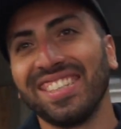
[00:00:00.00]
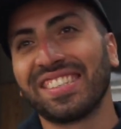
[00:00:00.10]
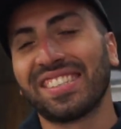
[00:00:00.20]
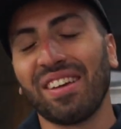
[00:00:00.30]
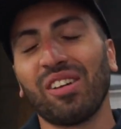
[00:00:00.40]

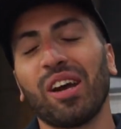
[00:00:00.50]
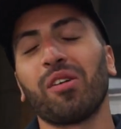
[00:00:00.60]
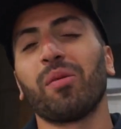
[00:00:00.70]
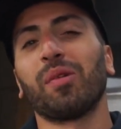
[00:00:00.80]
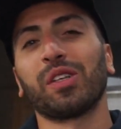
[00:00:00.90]
Seven
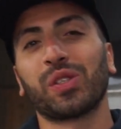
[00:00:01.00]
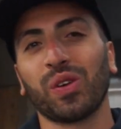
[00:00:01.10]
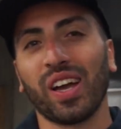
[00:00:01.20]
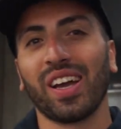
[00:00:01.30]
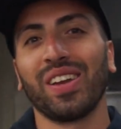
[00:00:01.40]
hour bus
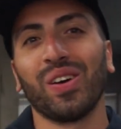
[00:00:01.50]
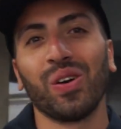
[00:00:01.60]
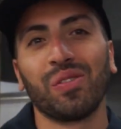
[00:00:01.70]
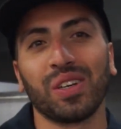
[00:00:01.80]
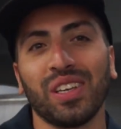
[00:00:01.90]
ride
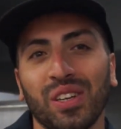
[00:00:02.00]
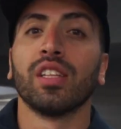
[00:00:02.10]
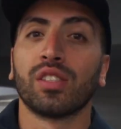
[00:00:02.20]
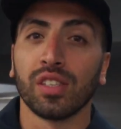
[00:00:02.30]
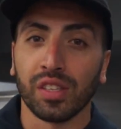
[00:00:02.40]
over here
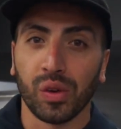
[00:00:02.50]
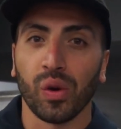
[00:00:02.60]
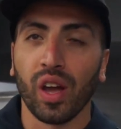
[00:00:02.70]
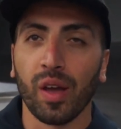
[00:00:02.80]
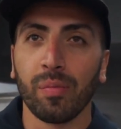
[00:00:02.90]
to
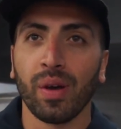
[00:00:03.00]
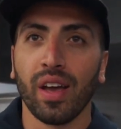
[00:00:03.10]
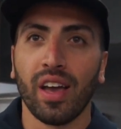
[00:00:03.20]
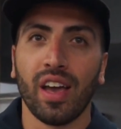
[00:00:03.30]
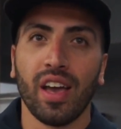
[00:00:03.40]
Zagreb.
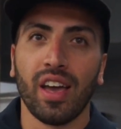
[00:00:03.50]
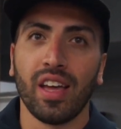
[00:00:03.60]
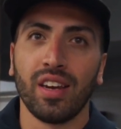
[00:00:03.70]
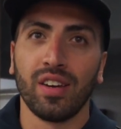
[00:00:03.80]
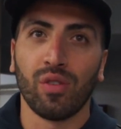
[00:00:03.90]

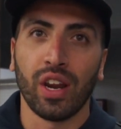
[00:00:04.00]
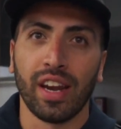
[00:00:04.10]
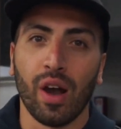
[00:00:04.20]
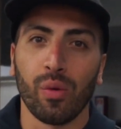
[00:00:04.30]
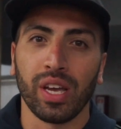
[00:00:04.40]
And right
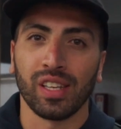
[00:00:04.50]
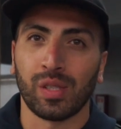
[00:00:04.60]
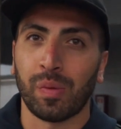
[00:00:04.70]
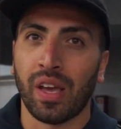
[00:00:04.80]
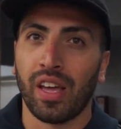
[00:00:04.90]
now we got to
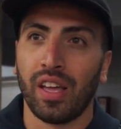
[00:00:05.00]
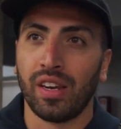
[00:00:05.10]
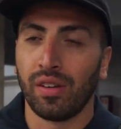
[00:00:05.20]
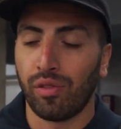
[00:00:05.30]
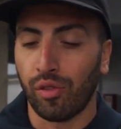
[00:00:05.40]

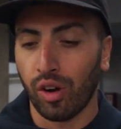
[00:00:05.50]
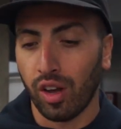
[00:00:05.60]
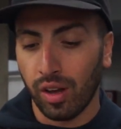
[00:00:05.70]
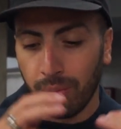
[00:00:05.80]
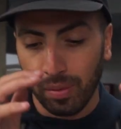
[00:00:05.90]
spend
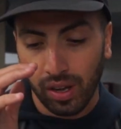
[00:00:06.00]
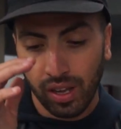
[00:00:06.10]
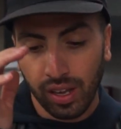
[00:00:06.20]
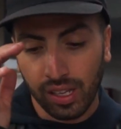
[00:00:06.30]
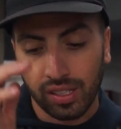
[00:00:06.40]
from
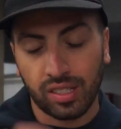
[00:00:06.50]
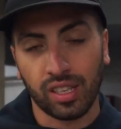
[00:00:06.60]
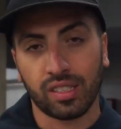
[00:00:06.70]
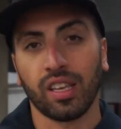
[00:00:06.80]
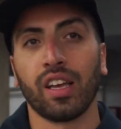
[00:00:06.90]

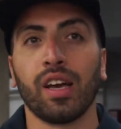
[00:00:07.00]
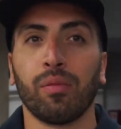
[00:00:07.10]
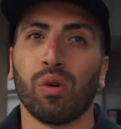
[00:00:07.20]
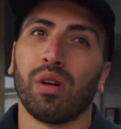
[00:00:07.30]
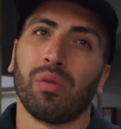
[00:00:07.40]
6
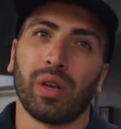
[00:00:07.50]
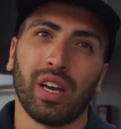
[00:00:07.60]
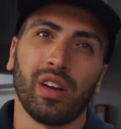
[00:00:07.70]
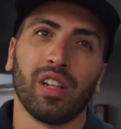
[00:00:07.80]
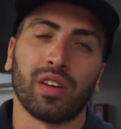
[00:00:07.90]
a.m. Well, we
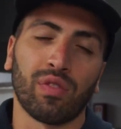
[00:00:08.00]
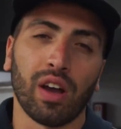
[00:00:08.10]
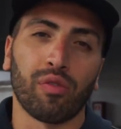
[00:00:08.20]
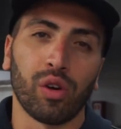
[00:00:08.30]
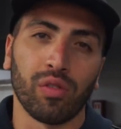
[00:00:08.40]
got here at like
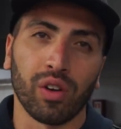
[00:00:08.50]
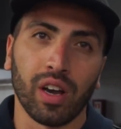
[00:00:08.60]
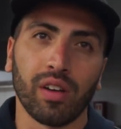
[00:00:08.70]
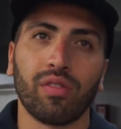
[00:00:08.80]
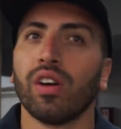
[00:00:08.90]

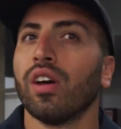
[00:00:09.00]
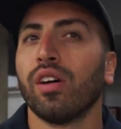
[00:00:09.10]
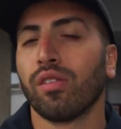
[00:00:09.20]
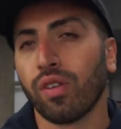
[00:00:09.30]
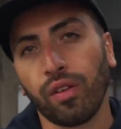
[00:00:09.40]
5.45.
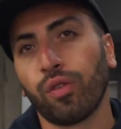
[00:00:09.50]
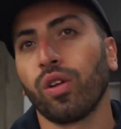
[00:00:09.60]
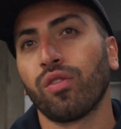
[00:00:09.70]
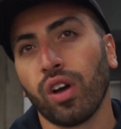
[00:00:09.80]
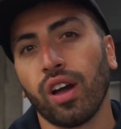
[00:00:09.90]

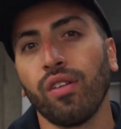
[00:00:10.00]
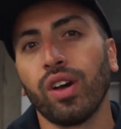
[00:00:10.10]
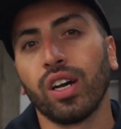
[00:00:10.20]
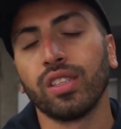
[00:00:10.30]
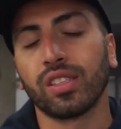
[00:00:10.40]

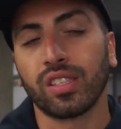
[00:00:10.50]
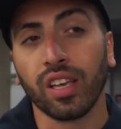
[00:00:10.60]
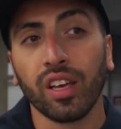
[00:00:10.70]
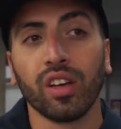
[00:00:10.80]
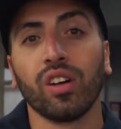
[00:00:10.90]
5.45
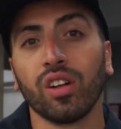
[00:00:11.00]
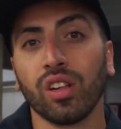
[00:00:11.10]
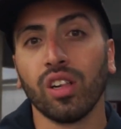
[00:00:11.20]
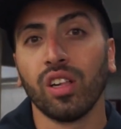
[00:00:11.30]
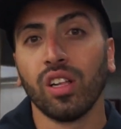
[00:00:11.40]

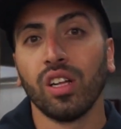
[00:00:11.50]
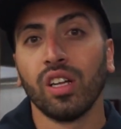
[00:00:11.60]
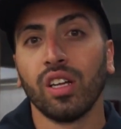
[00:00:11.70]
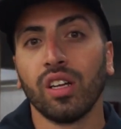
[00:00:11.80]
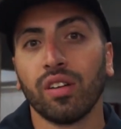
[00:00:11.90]
until
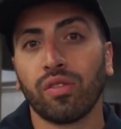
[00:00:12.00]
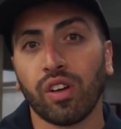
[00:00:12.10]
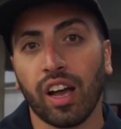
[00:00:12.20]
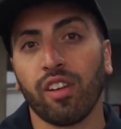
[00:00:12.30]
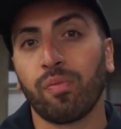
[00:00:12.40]

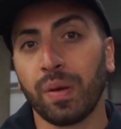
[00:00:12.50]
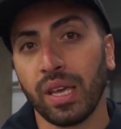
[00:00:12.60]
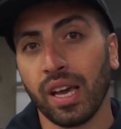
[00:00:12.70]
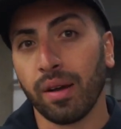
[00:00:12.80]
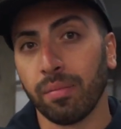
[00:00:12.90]
5
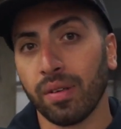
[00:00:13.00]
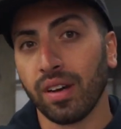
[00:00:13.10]
p.m.